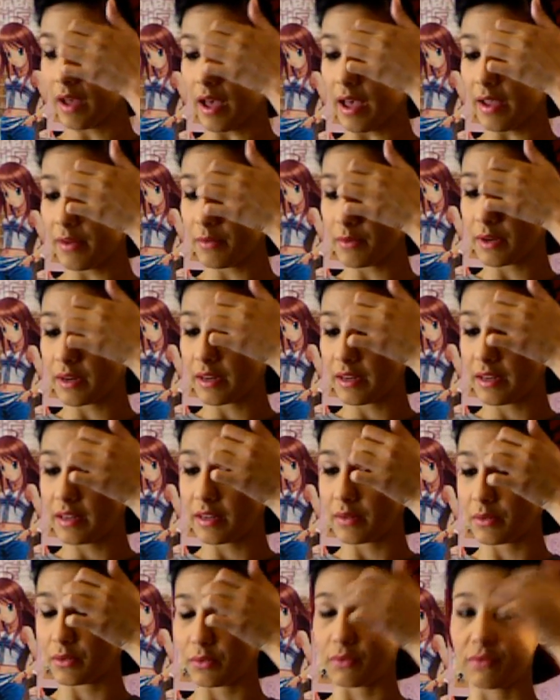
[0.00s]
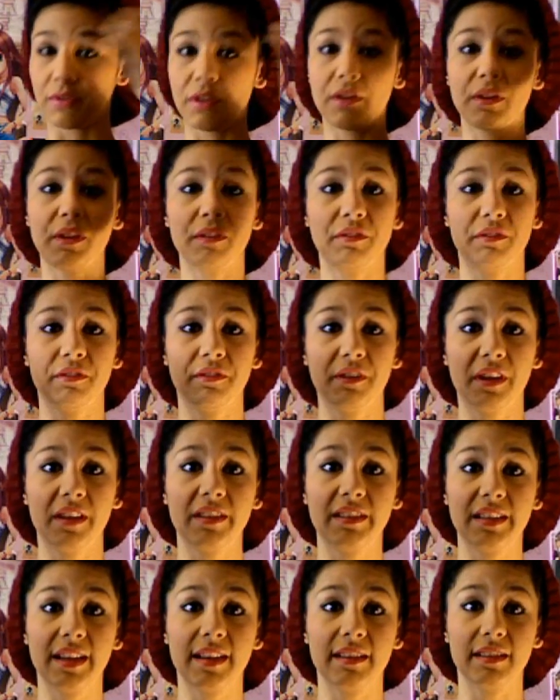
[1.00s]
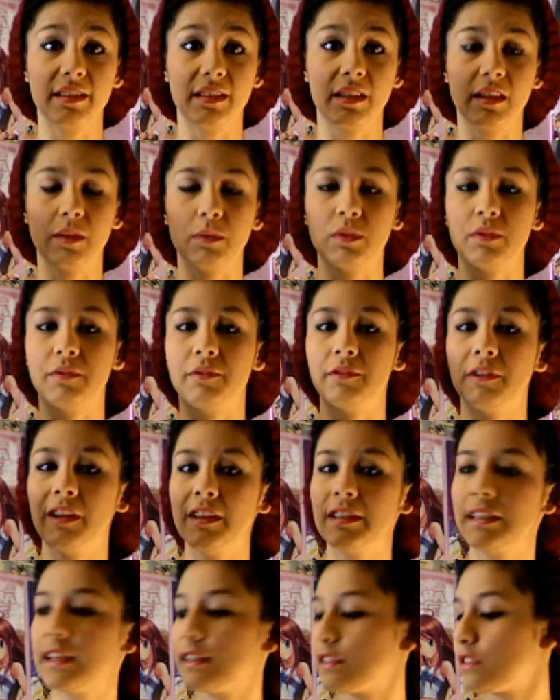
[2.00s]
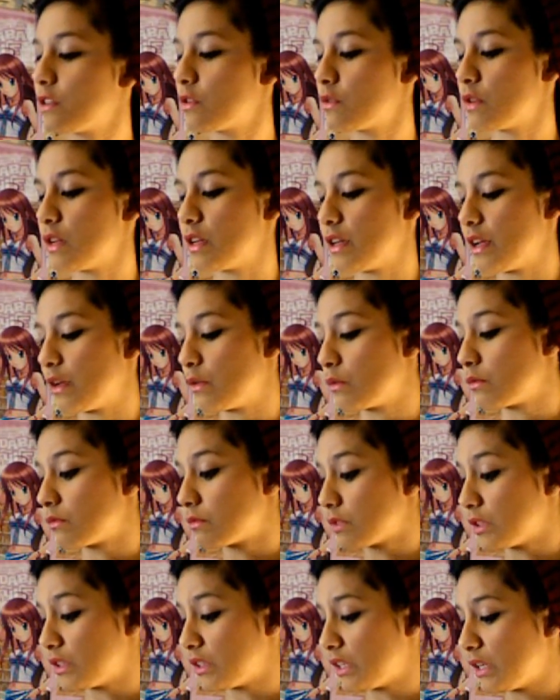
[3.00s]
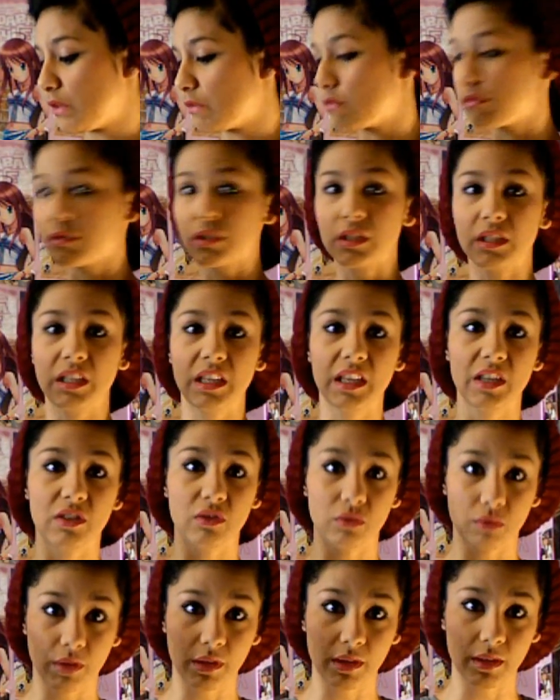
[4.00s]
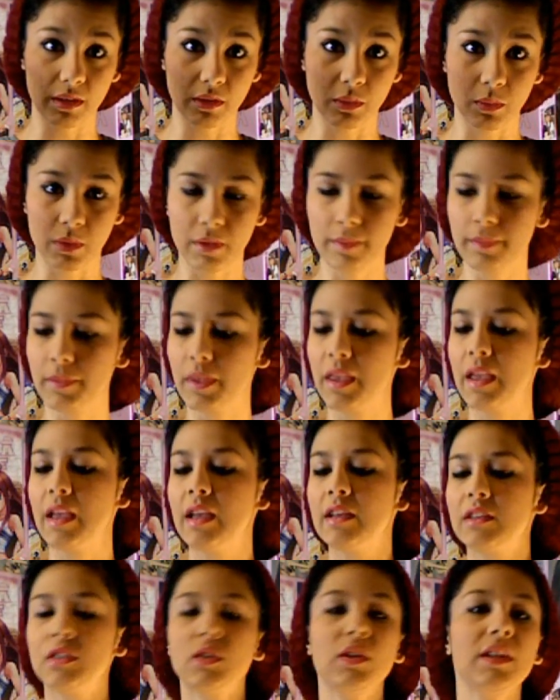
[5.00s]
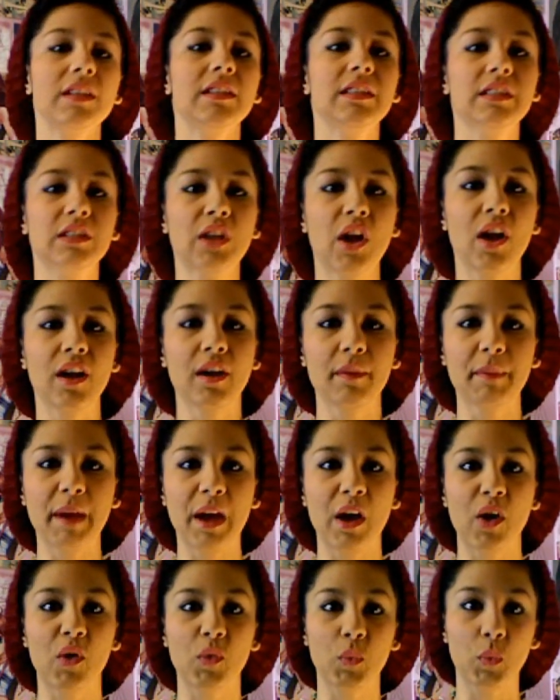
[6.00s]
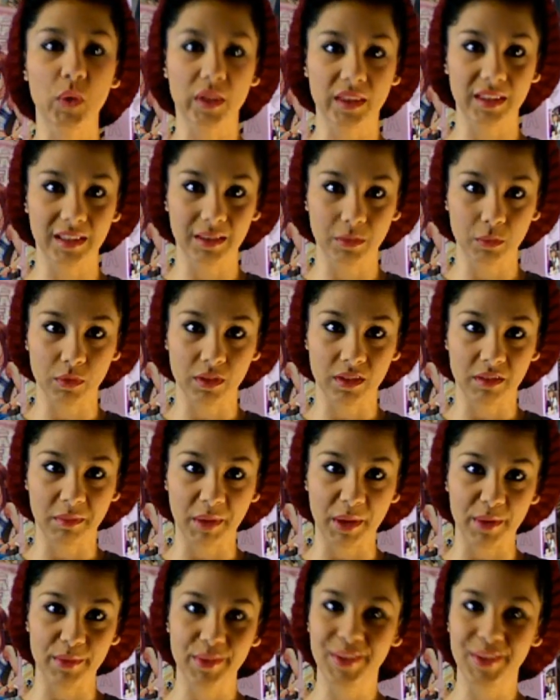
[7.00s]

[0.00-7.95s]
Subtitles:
I read it and it was very fantastic. It was a fantastic read. I really, really enjoyed this one. So let's talk about what this one's about,